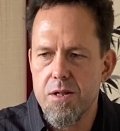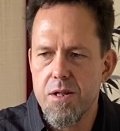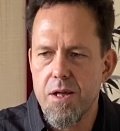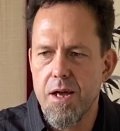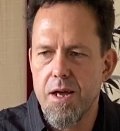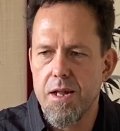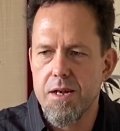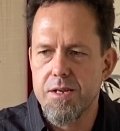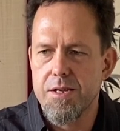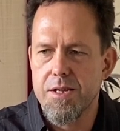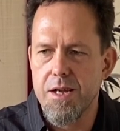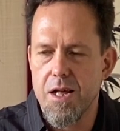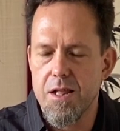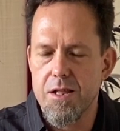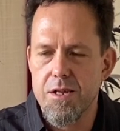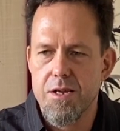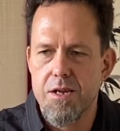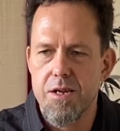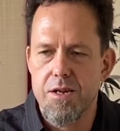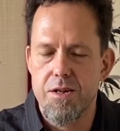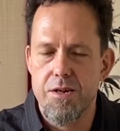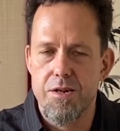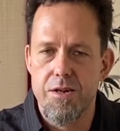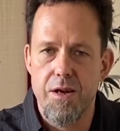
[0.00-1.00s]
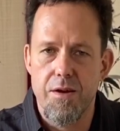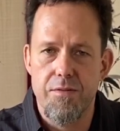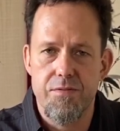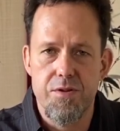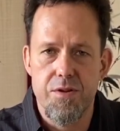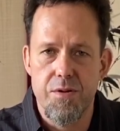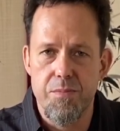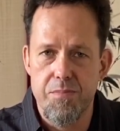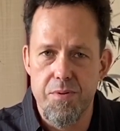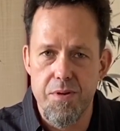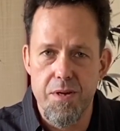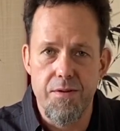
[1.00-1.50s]
and delicate enough
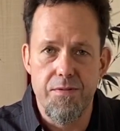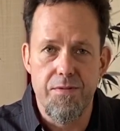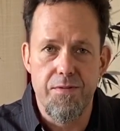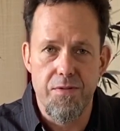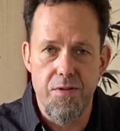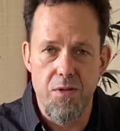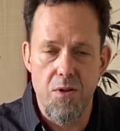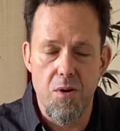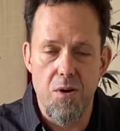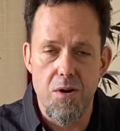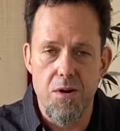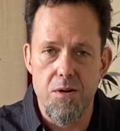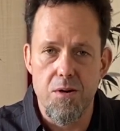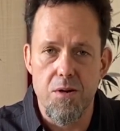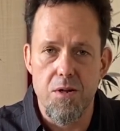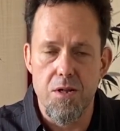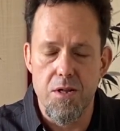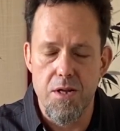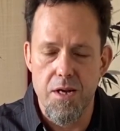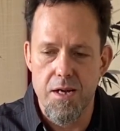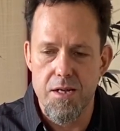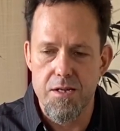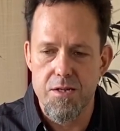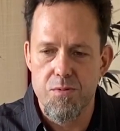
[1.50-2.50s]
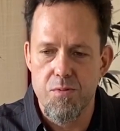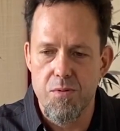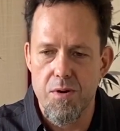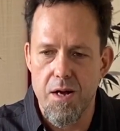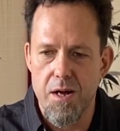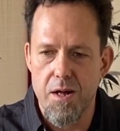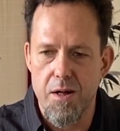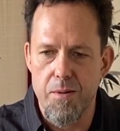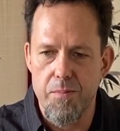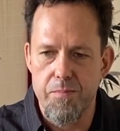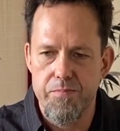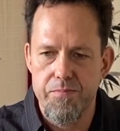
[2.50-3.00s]
to be floral as
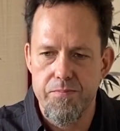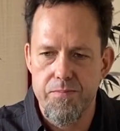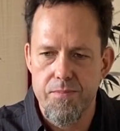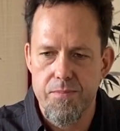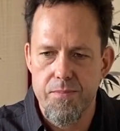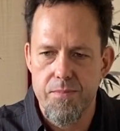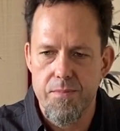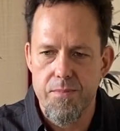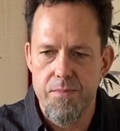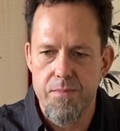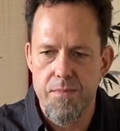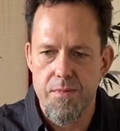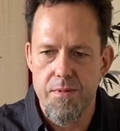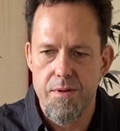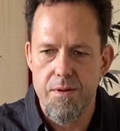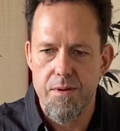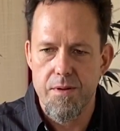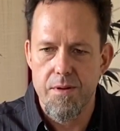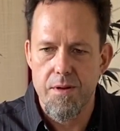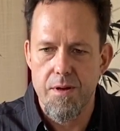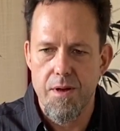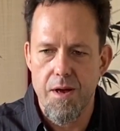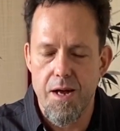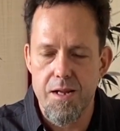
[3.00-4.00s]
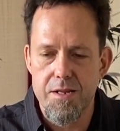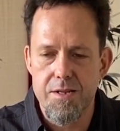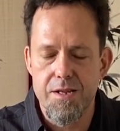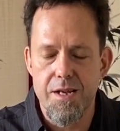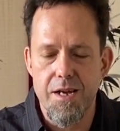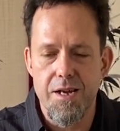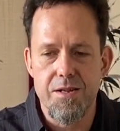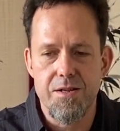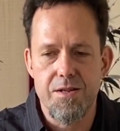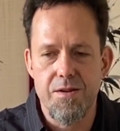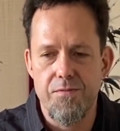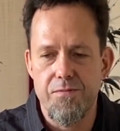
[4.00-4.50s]
well. I'd say
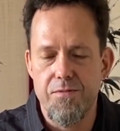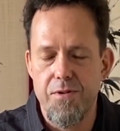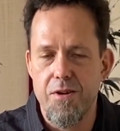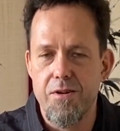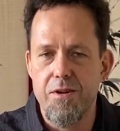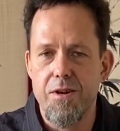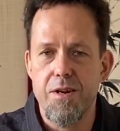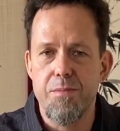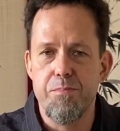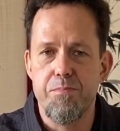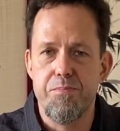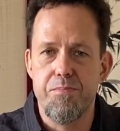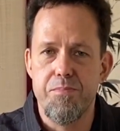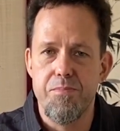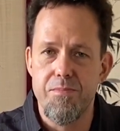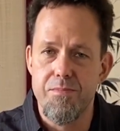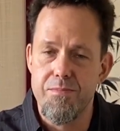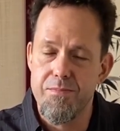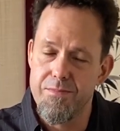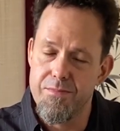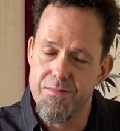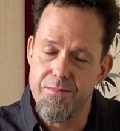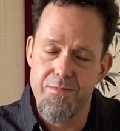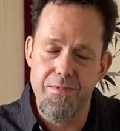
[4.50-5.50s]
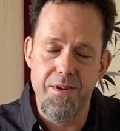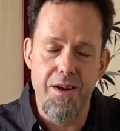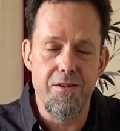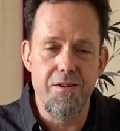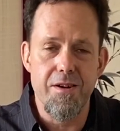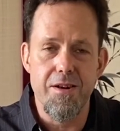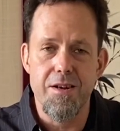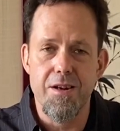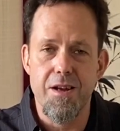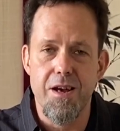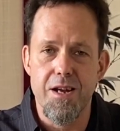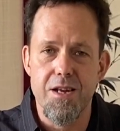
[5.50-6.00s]
it's a very, very
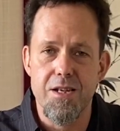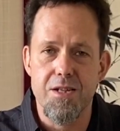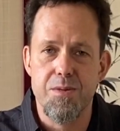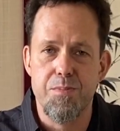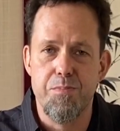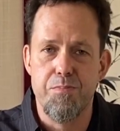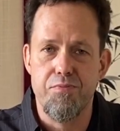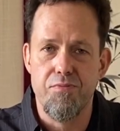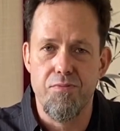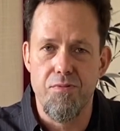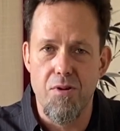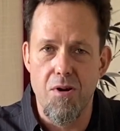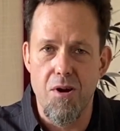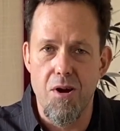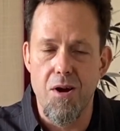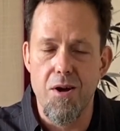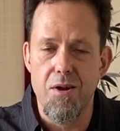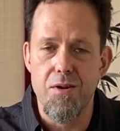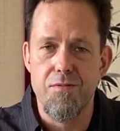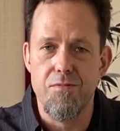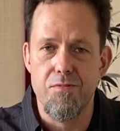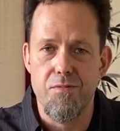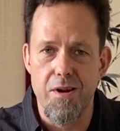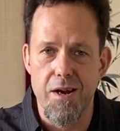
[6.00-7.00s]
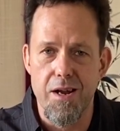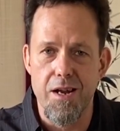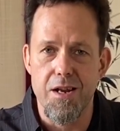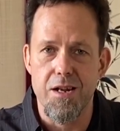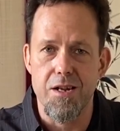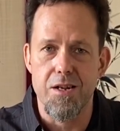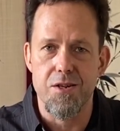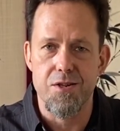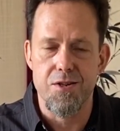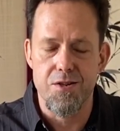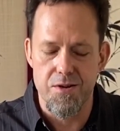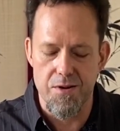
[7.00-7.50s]
nice broad
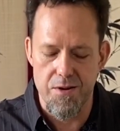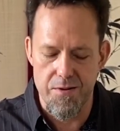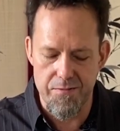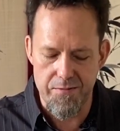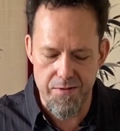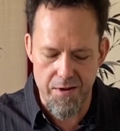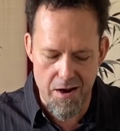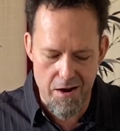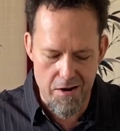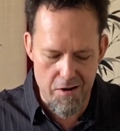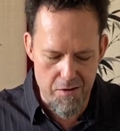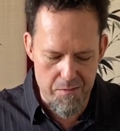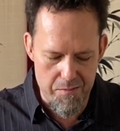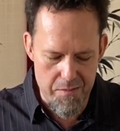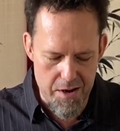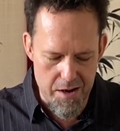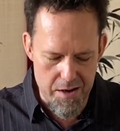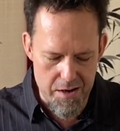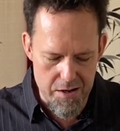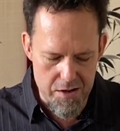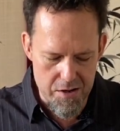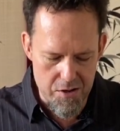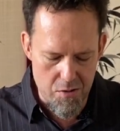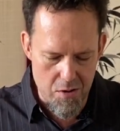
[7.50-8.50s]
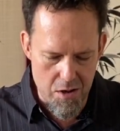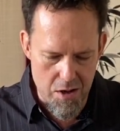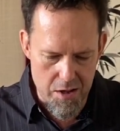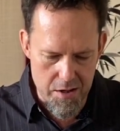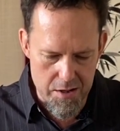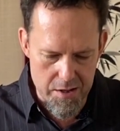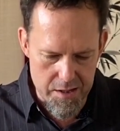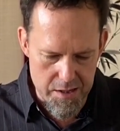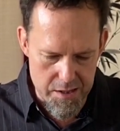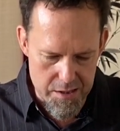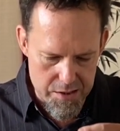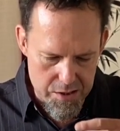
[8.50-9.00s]
range of aromatic
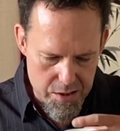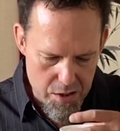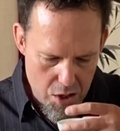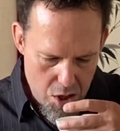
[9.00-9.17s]
qualities.